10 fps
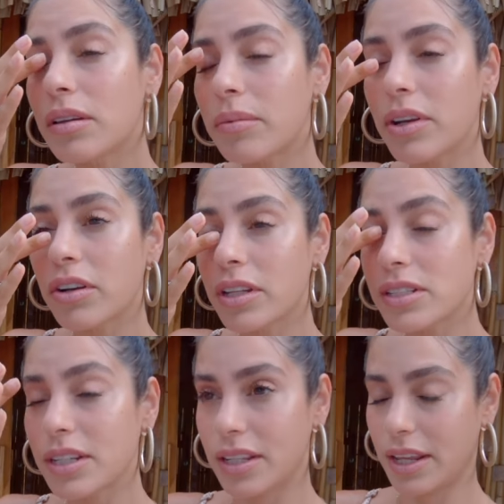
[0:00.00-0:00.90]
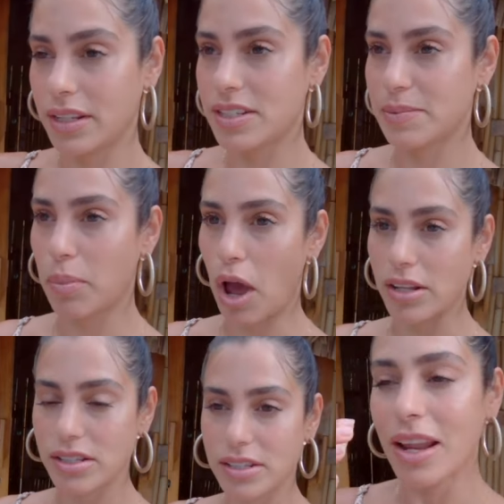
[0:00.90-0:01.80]
Literally seeing like
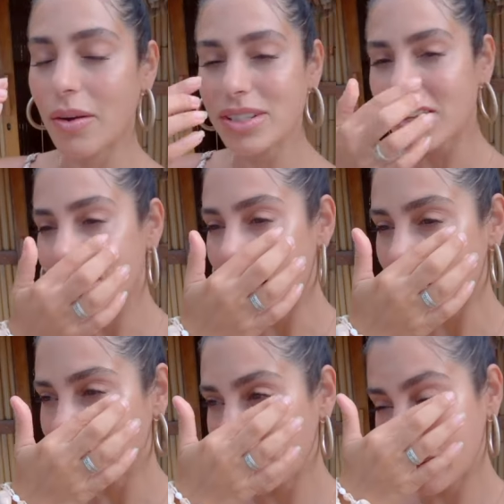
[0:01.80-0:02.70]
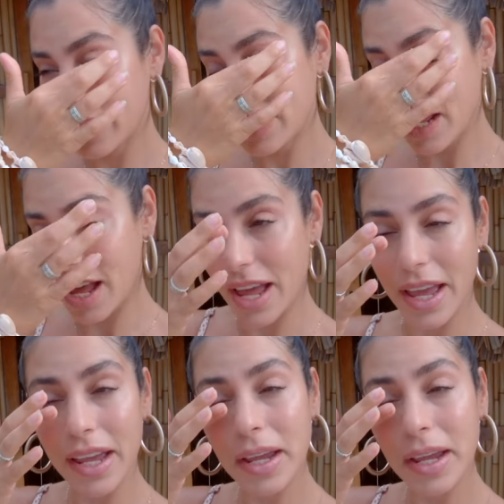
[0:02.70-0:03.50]
spots. Now it's all happening on this eye.